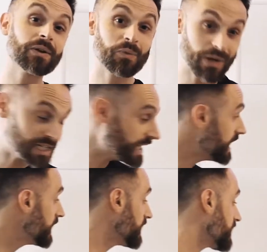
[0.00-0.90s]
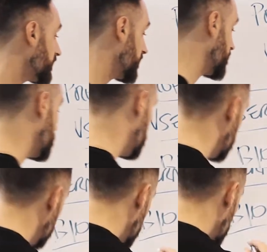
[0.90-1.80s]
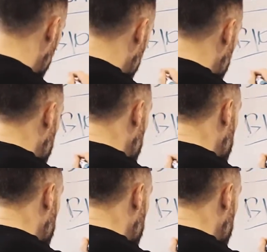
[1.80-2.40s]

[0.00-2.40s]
which is going to be your